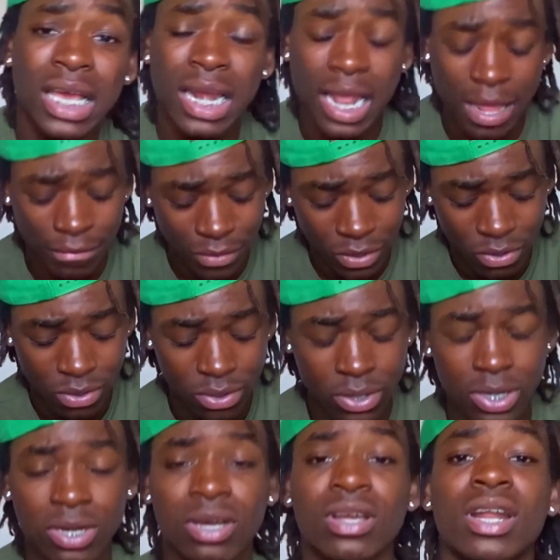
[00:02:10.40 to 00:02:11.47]
gotta have
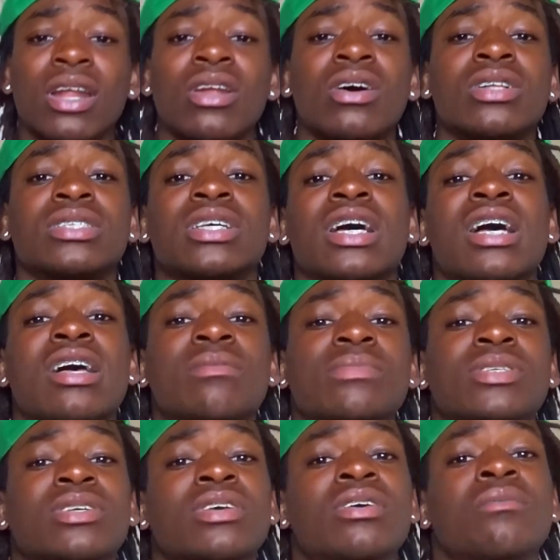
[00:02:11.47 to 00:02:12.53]
deodorant on at all
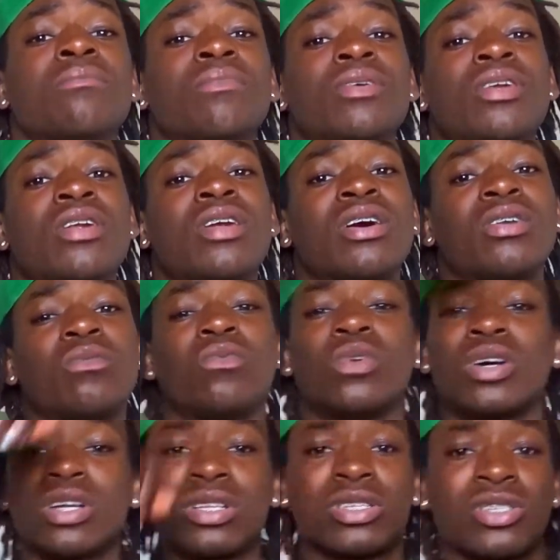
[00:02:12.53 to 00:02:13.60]
times. Put it on
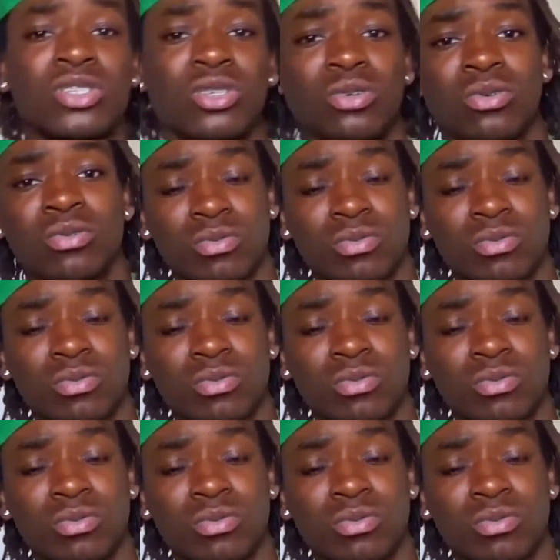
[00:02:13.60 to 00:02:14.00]
one, two,